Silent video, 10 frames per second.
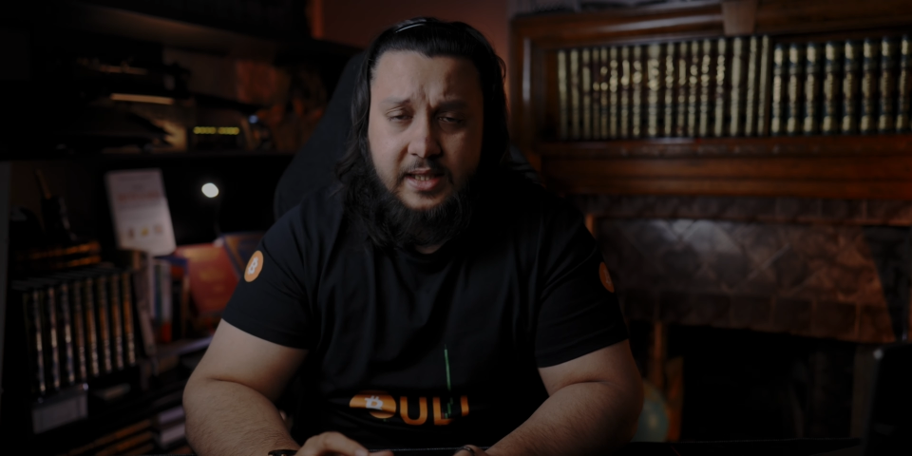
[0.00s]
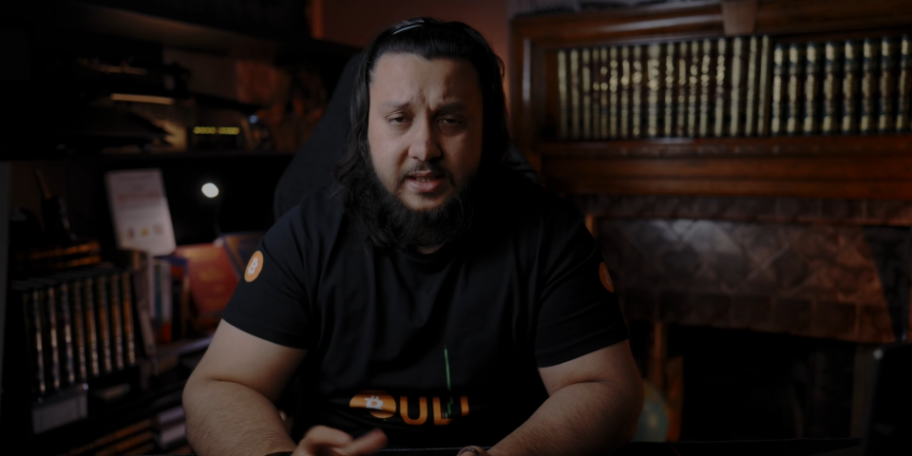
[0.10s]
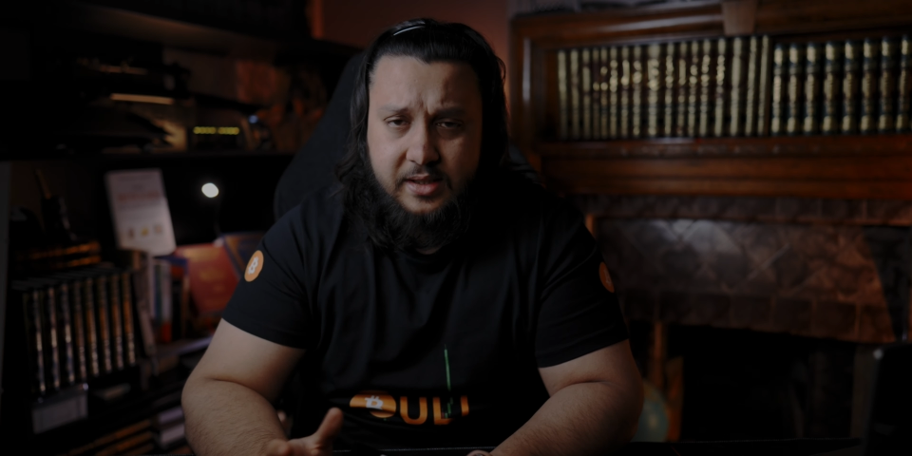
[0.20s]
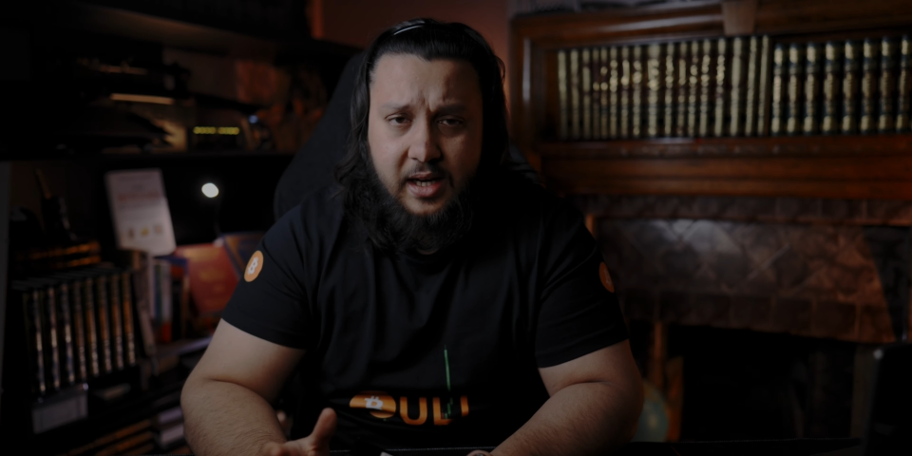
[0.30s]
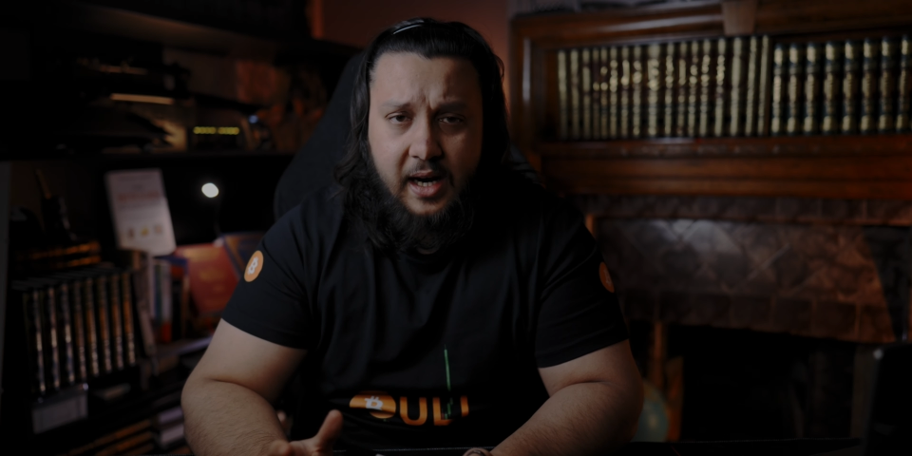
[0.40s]

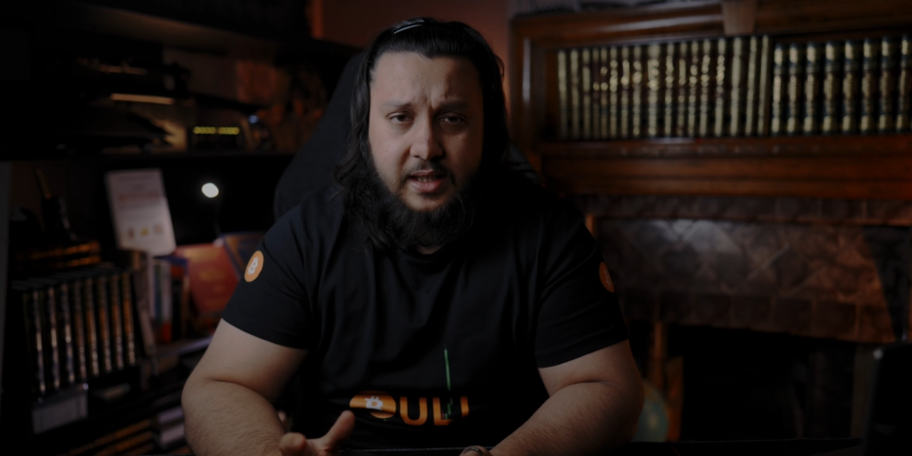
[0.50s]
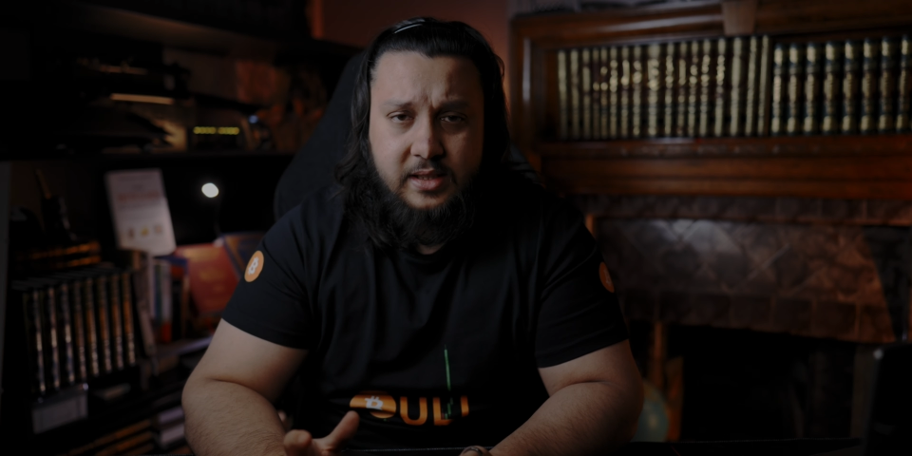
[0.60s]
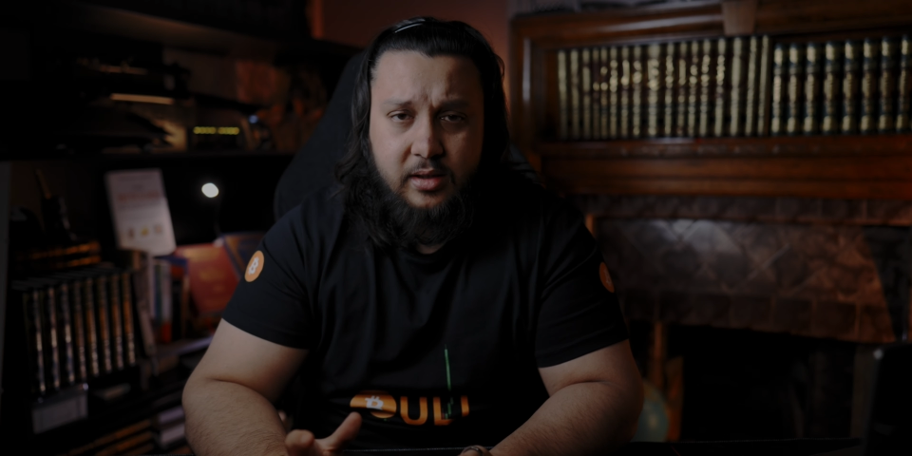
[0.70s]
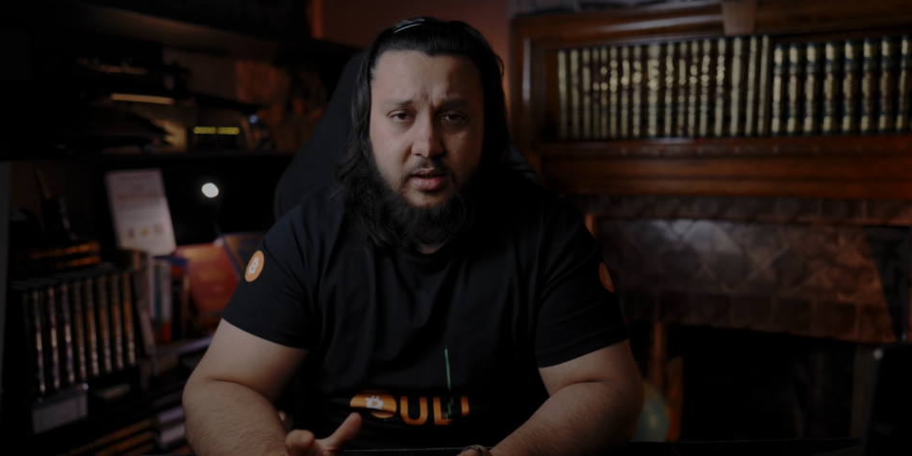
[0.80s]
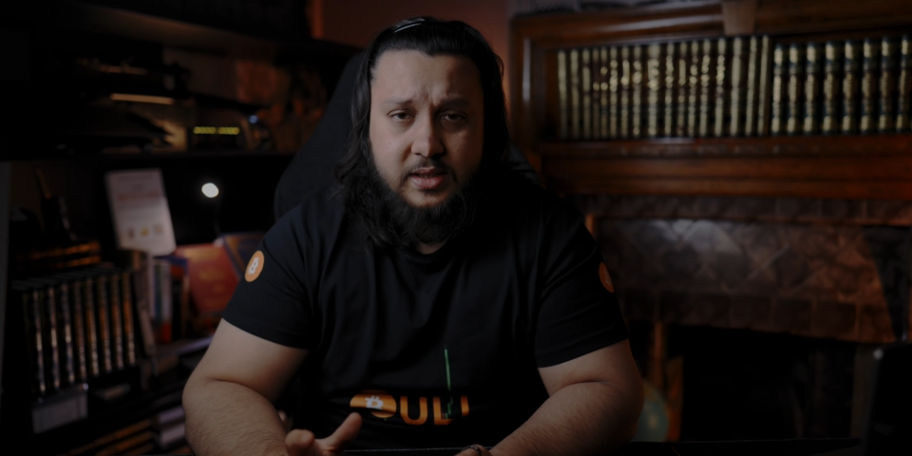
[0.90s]
There's a guide
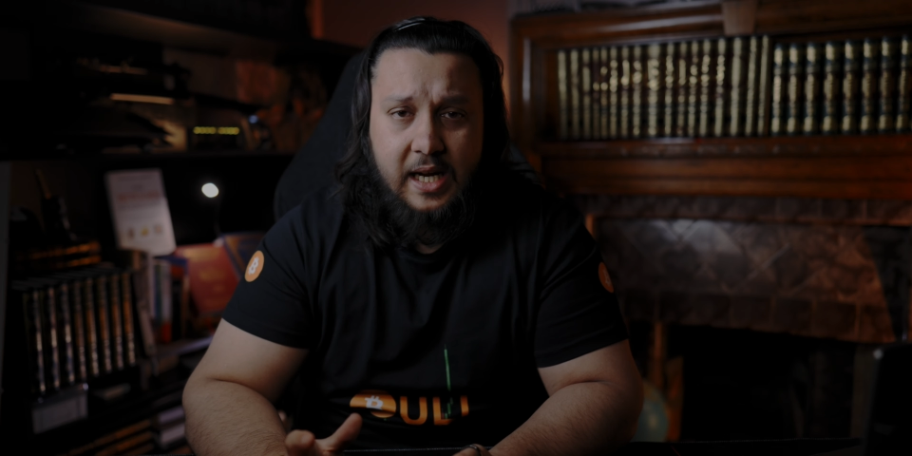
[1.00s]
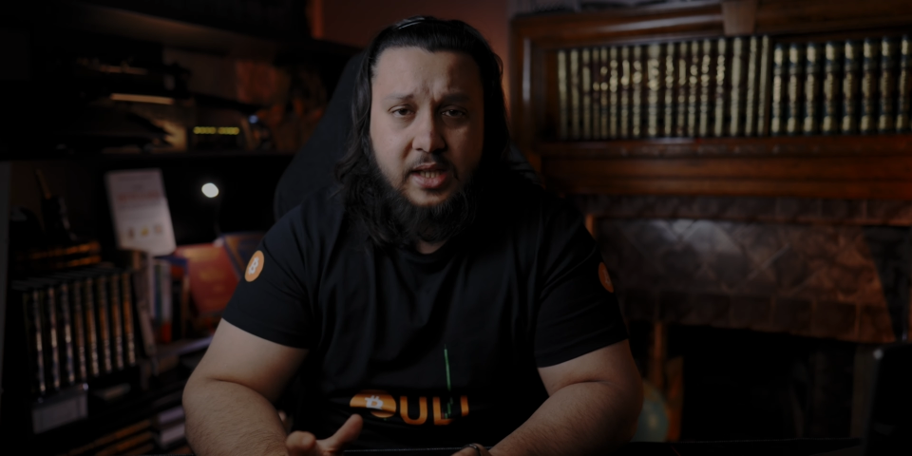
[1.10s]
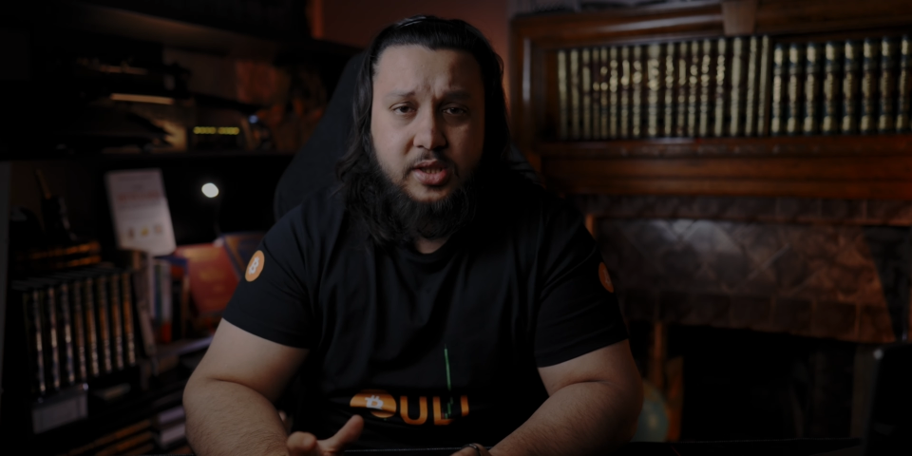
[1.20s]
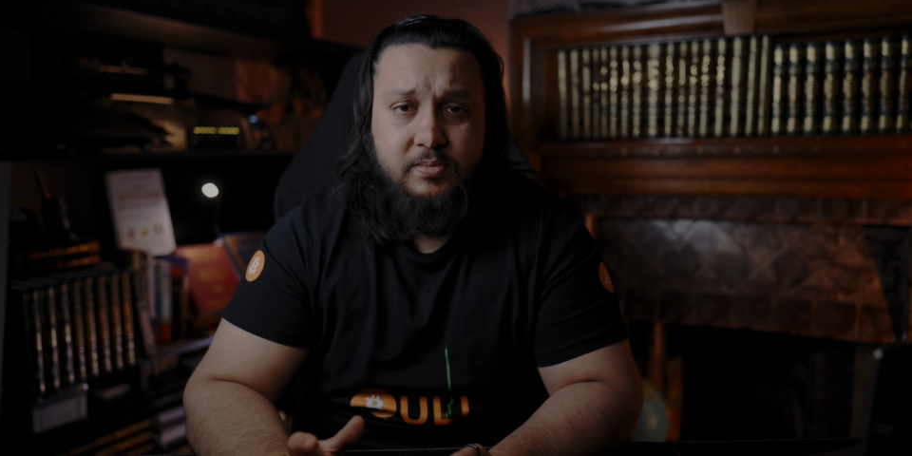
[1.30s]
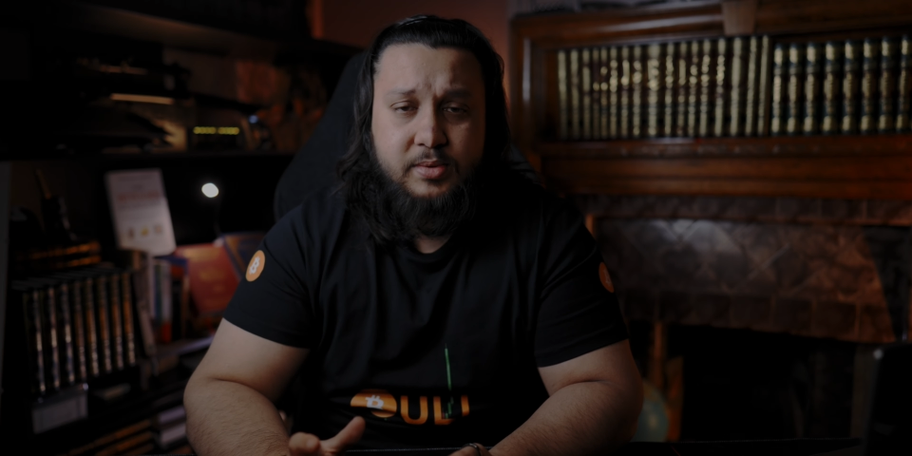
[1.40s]
on
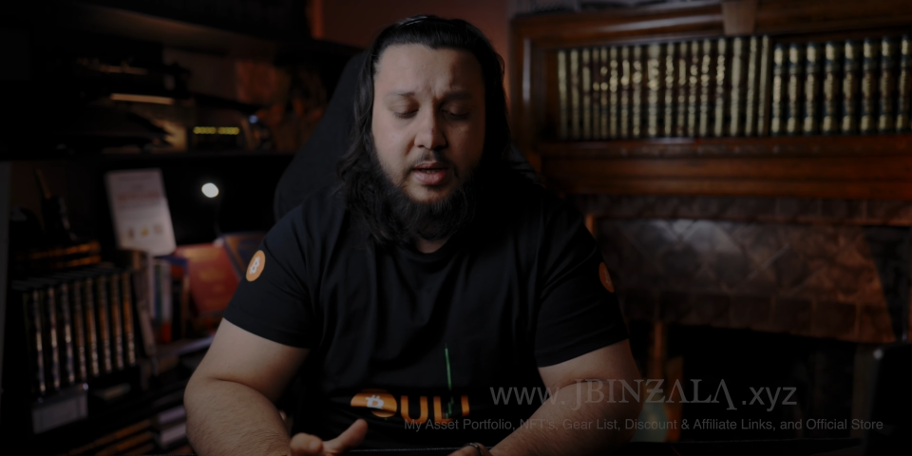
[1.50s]
Tangem's